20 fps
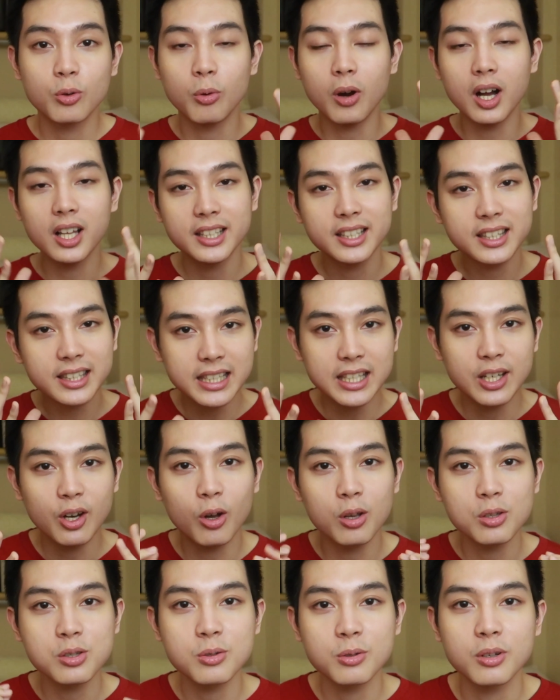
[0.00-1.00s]
quality
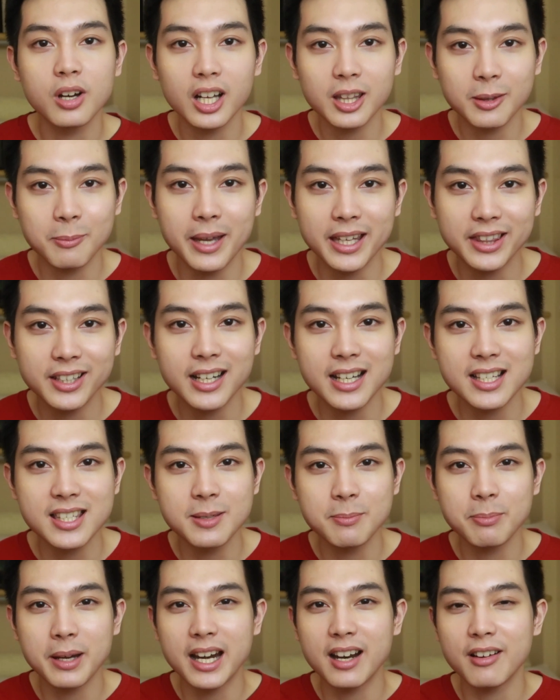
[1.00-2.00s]
also got better, as
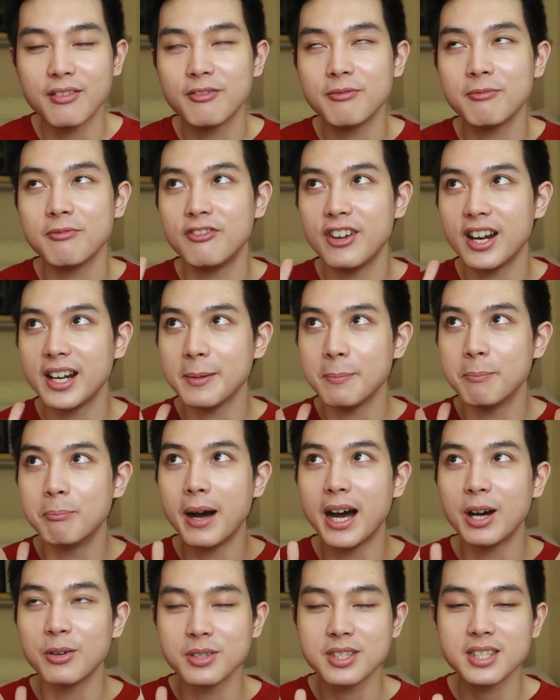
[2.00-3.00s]
in parang very
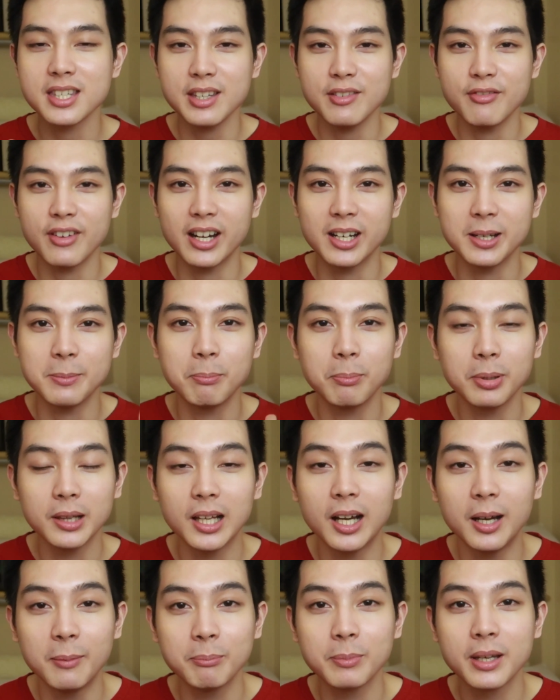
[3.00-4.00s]
bouncy, very
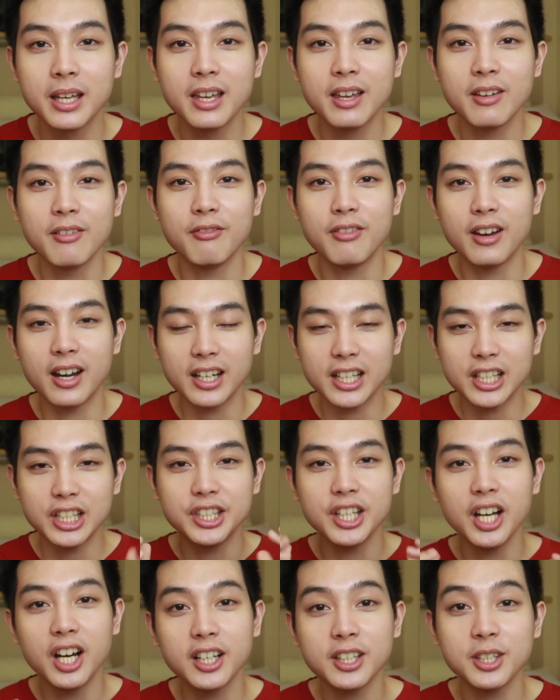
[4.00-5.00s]
plump, very
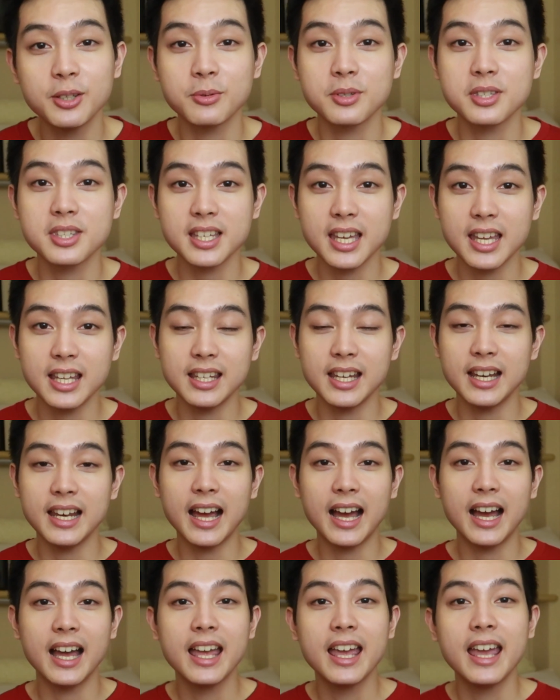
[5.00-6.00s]
young yung skin
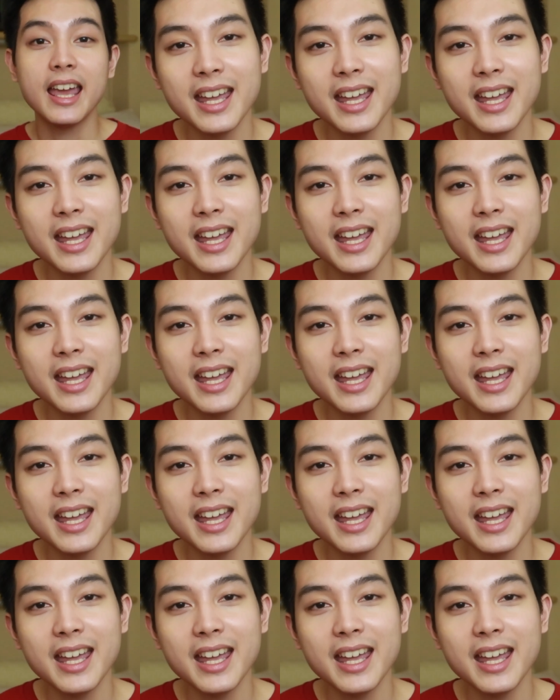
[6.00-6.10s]
nila.